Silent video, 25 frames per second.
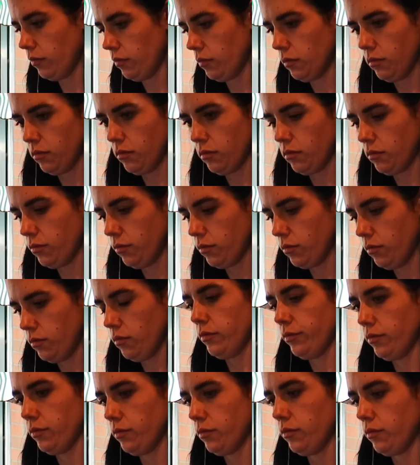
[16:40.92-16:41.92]

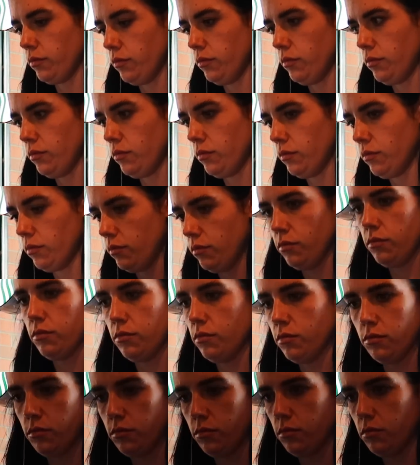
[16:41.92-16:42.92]

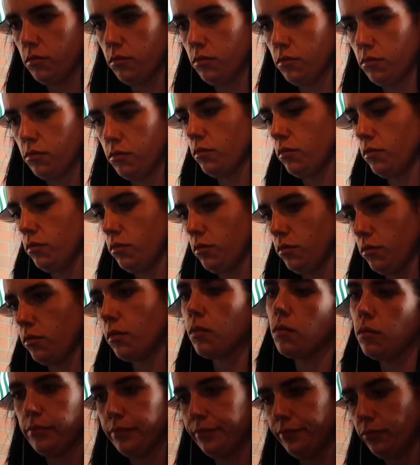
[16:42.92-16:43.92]

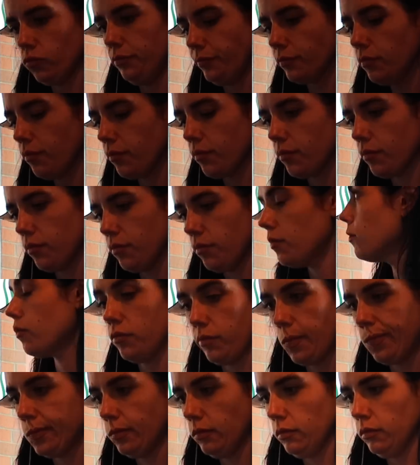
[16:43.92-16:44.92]

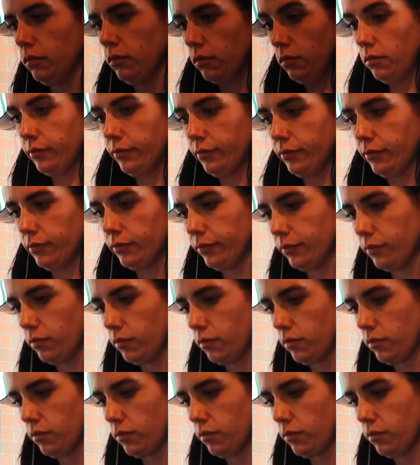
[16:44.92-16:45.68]
(no one is talking)